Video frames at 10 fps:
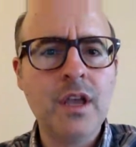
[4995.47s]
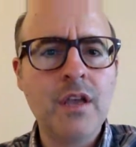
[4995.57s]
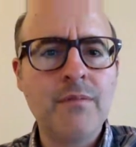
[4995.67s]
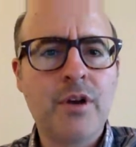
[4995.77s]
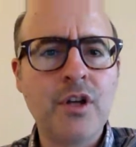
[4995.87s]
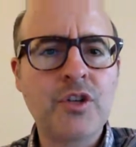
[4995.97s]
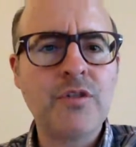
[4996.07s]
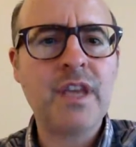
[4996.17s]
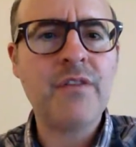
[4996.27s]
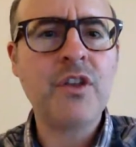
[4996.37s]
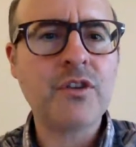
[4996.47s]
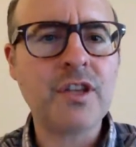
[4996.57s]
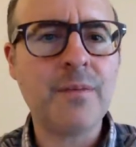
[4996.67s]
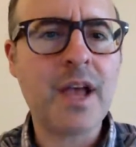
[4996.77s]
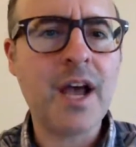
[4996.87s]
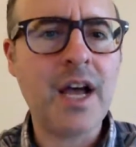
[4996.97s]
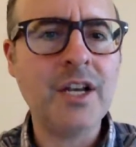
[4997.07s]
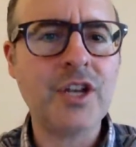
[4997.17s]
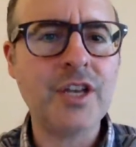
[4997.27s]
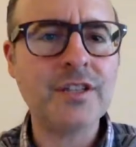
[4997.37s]
because you've given your
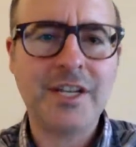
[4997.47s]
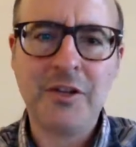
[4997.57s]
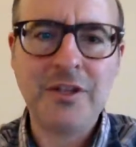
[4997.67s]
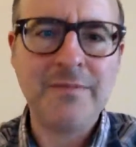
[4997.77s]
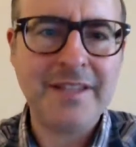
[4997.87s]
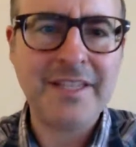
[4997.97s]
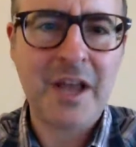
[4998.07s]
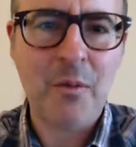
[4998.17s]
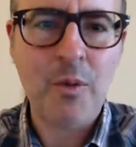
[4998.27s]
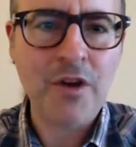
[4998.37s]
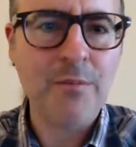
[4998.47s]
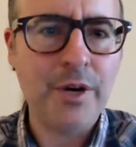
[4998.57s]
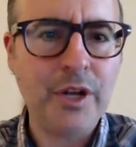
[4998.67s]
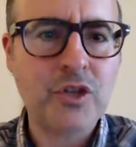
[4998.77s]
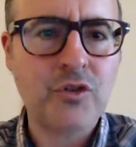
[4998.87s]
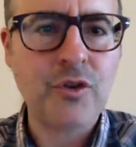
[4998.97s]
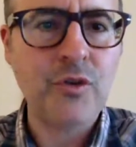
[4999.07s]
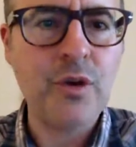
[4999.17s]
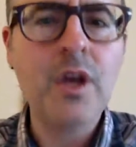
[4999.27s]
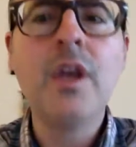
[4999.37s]
subconscious, I know this may sound weird, but it's
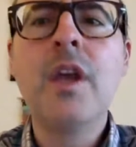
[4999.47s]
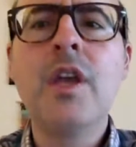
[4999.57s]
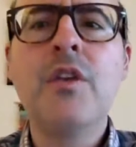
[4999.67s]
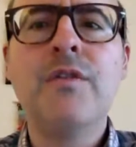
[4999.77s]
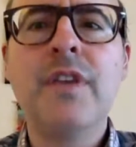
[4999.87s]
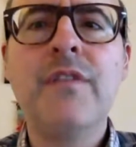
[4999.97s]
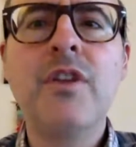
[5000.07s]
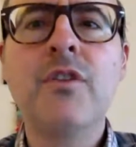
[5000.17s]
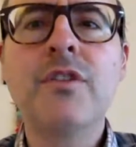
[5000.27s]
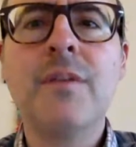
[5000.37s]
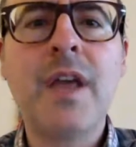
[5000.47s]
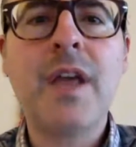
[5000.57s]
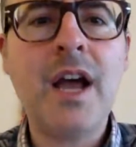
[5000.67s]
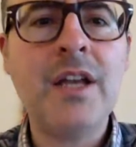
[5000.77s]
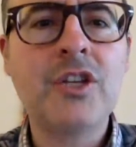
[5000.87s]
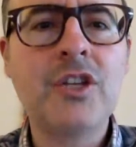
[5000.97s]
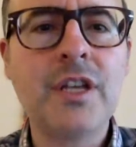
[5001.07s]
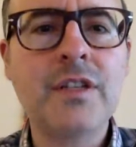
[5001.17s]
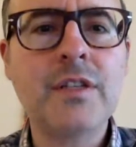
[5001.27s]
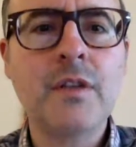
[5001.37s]
true. You've given your
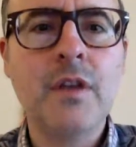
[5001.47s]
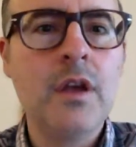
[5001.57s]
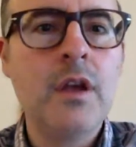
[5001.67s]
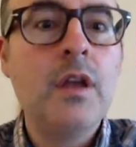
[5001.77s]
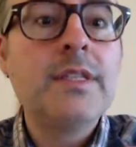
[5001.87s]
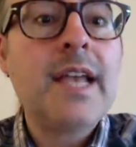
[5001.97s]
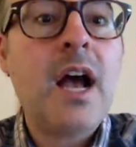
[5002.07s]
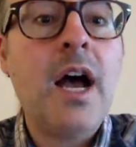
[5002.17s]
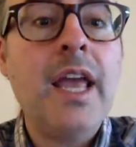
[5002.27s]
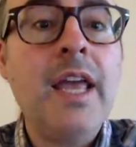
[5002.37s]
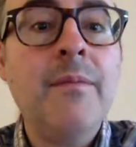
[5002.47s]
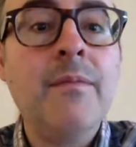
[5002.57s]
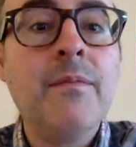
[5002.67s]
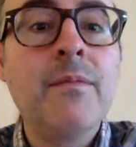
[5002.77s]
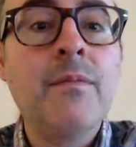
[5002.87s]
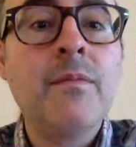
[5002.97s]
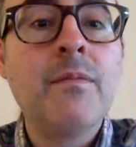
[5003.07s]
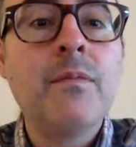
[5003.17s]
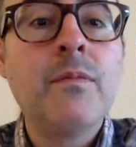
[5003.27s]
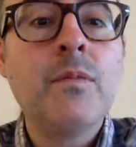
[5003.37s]
subconscious time
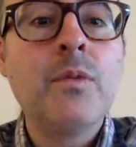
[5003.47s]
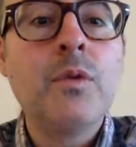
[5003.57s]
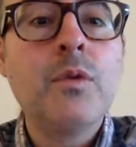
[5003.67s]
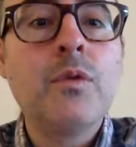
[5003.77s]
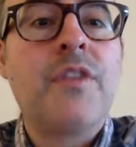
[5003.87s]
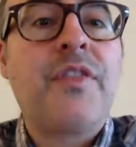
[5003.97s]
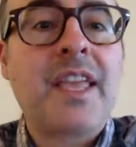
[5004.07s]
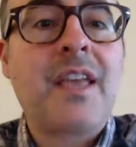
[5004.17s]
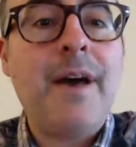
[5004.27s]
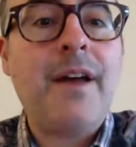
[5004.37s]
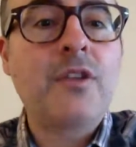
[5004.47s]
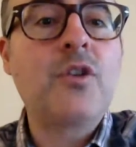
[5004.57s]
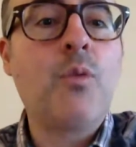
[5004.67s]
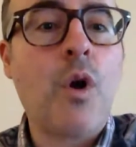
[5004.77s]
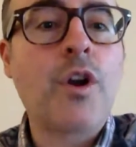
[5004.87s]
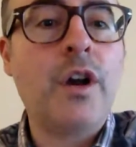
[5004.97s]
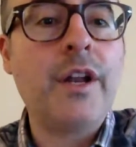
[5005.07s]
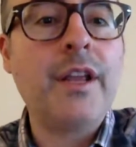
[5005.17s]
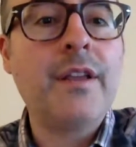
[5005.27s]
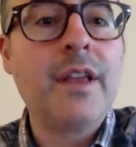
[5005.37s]
to think about it, to work
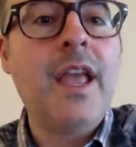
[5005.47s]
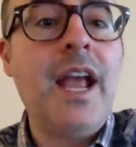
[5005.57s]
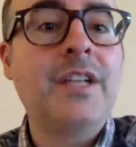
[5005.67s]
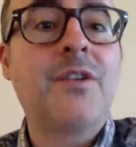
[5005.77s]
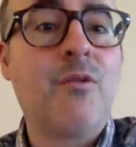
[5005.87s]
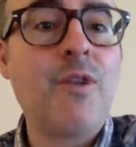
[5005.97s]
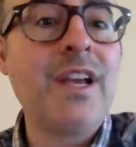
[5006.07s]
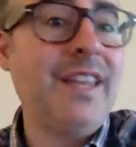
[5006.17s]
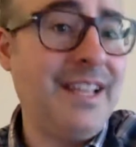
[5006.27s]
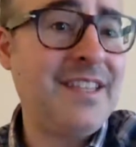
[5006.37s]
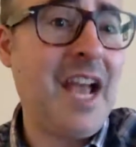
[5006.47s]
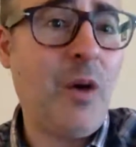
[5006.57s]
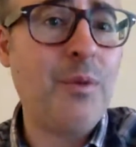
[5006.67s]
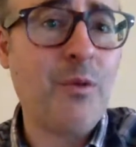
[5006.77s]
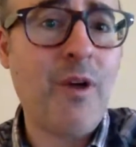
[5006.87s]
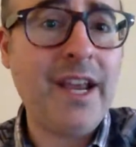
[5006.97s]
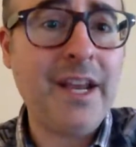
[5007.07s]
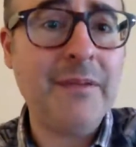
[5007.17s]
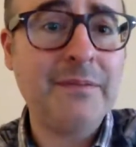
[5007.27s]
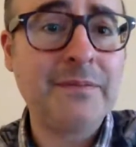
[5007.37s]
on it, and to help you write
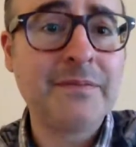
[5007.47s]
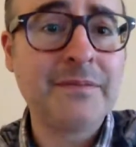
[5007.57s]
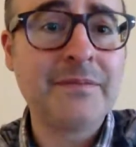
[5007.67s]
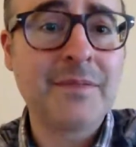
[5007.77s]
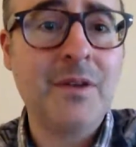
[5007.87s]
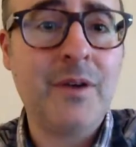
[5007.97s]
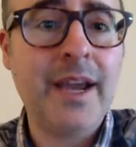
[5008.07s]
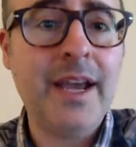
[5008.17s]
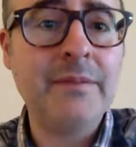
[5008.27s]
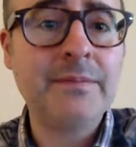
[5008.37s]
it. Okay?